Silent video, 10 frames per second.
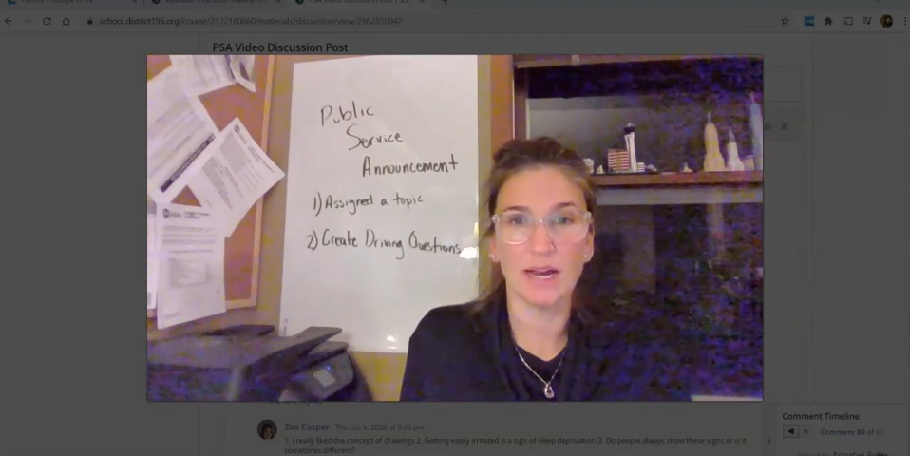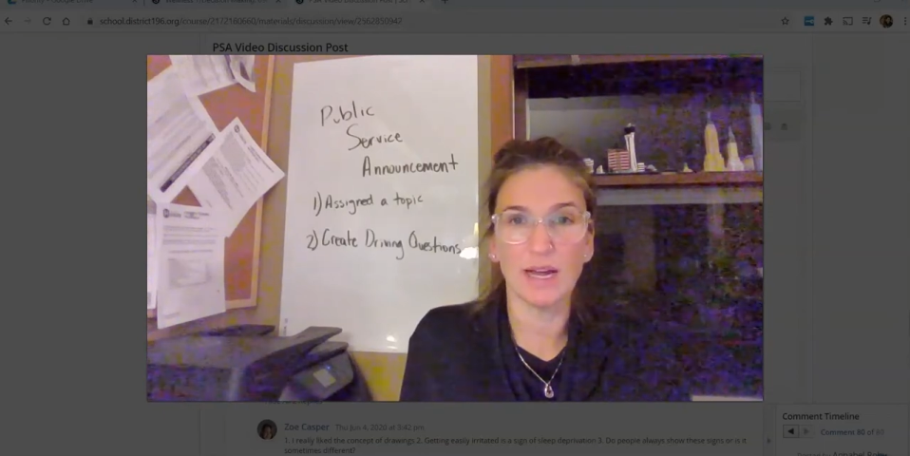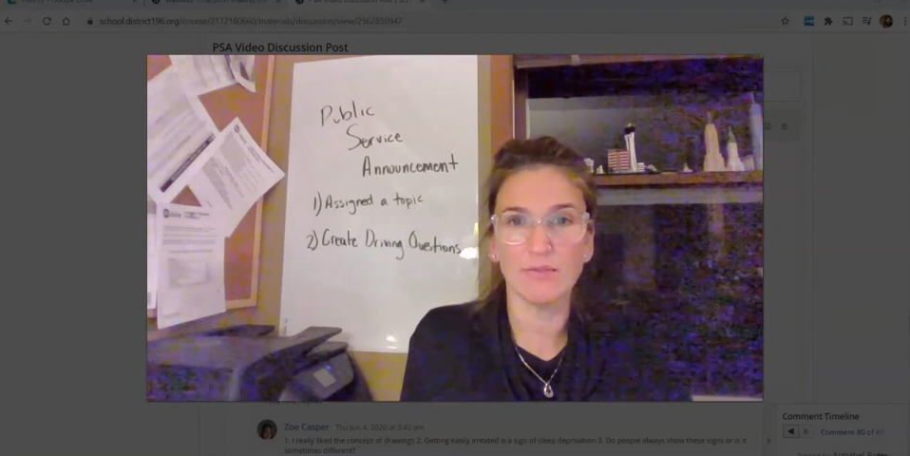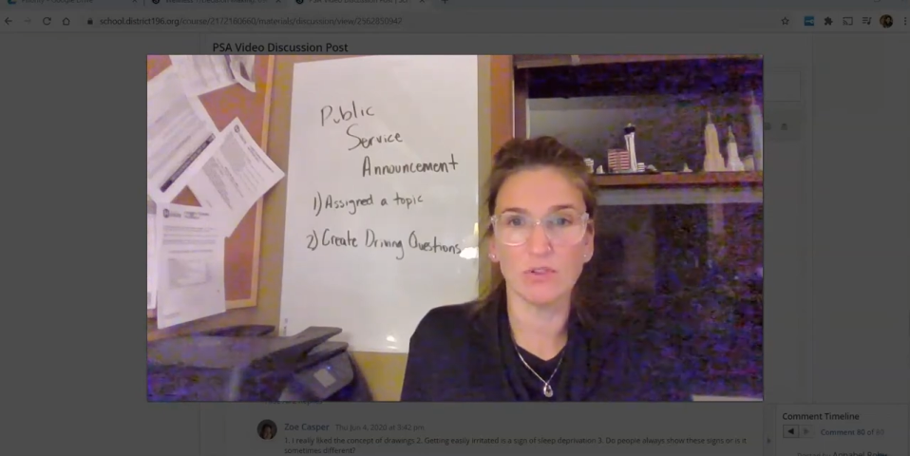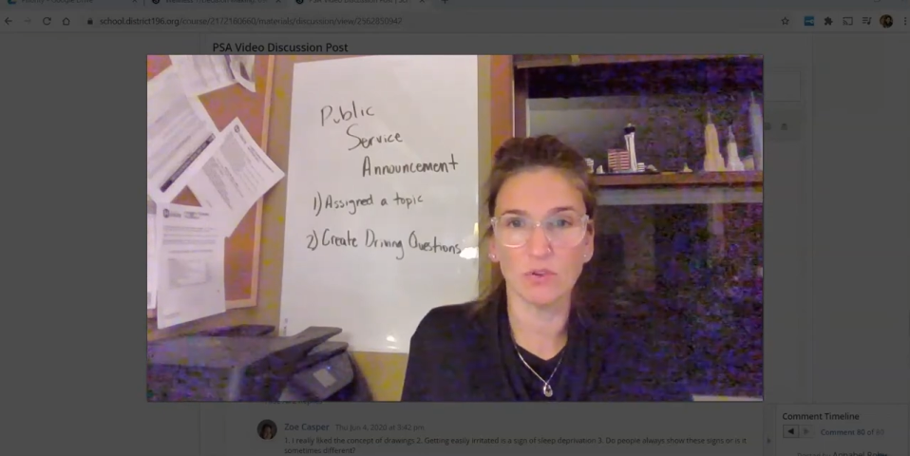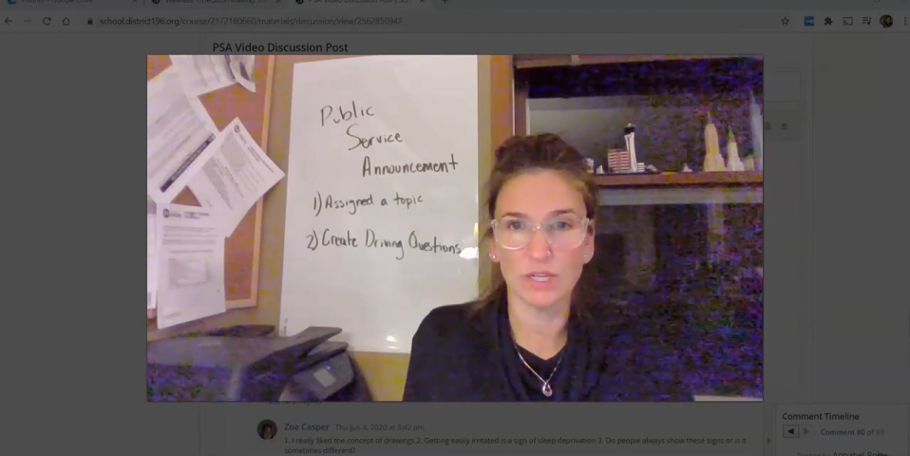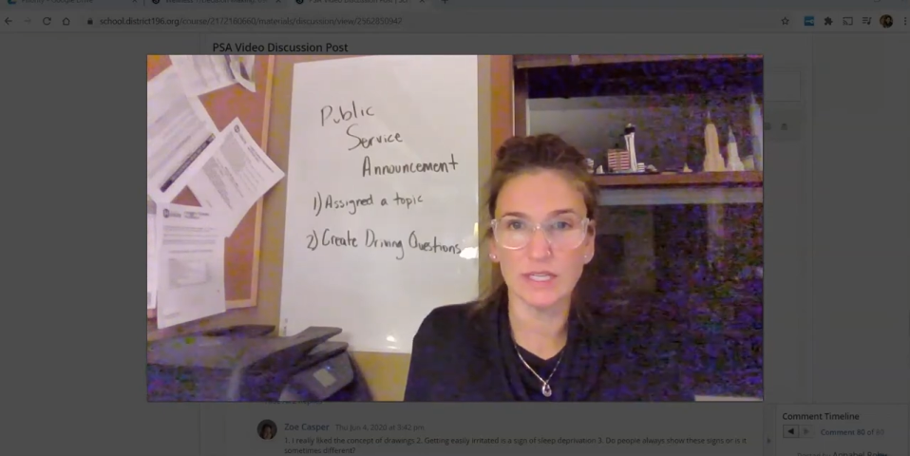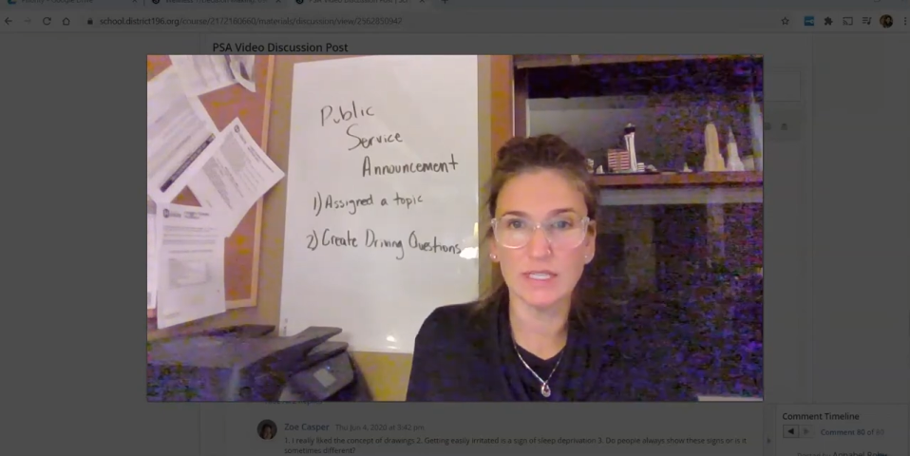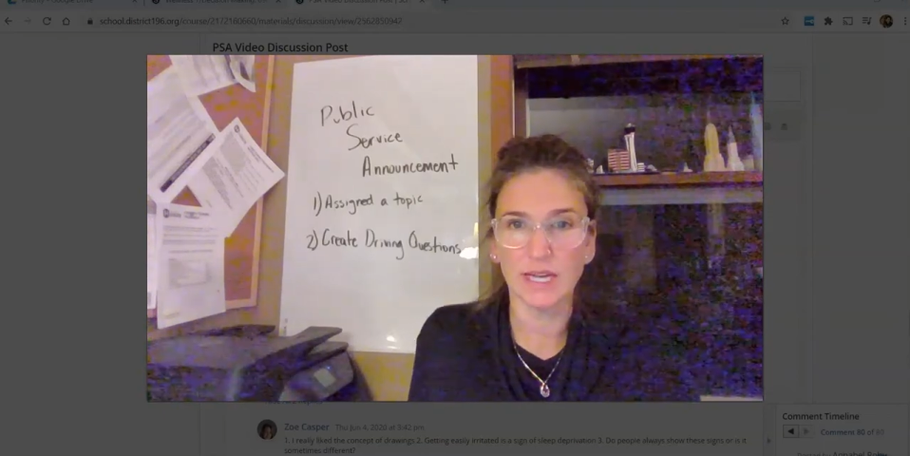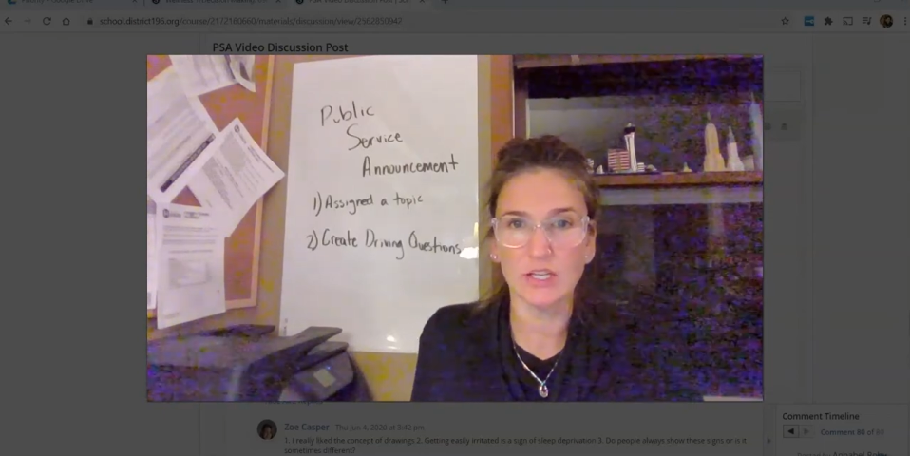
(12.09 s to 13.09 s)
I have
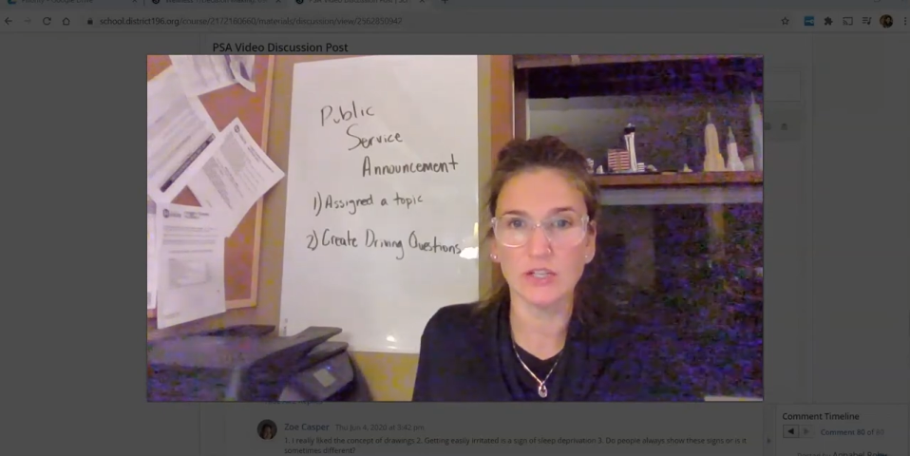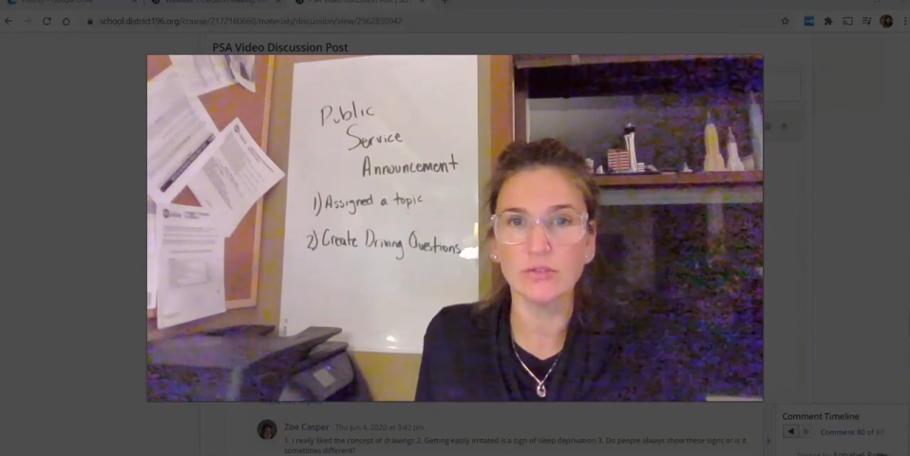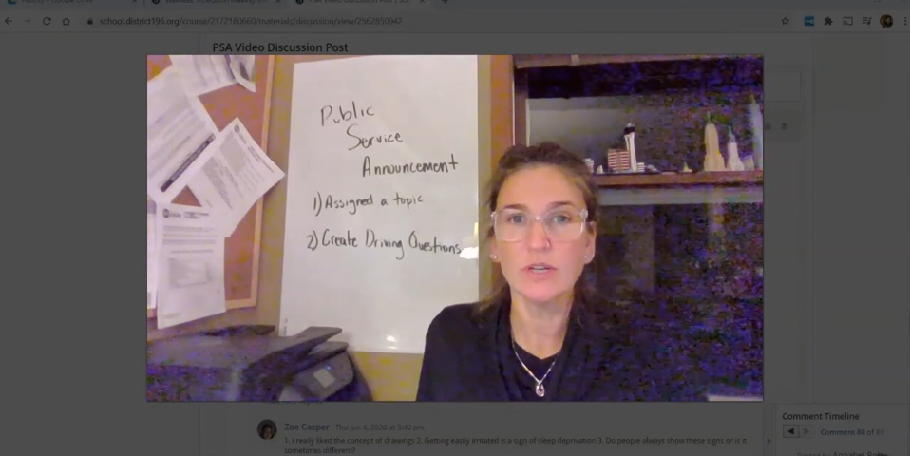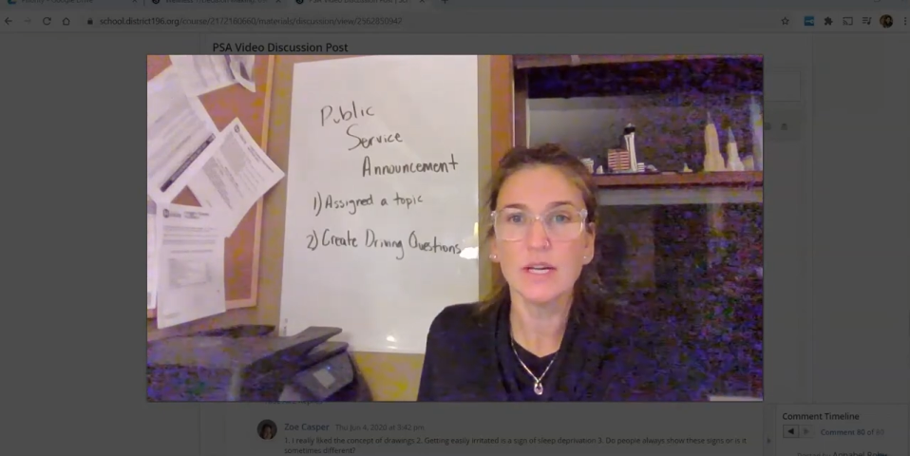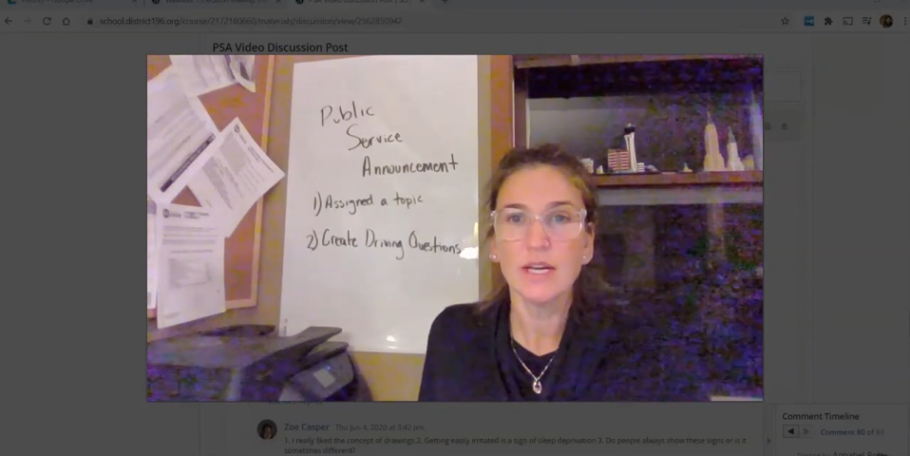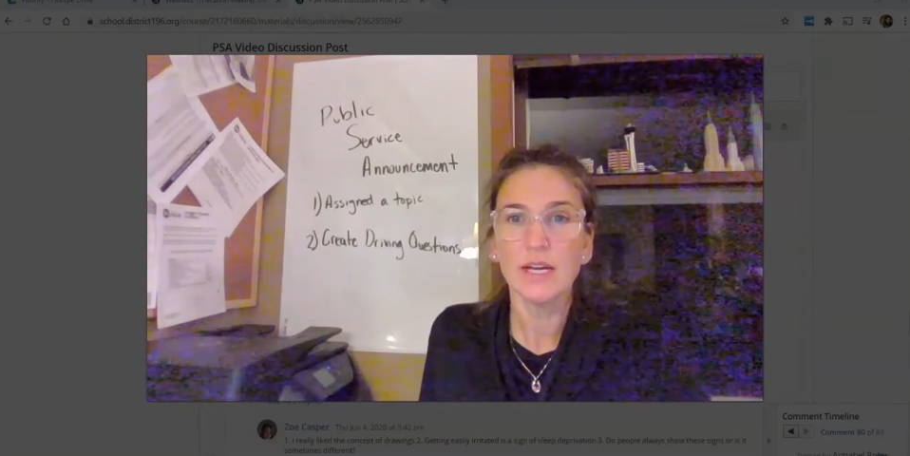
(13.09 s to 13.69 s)
already assigned you,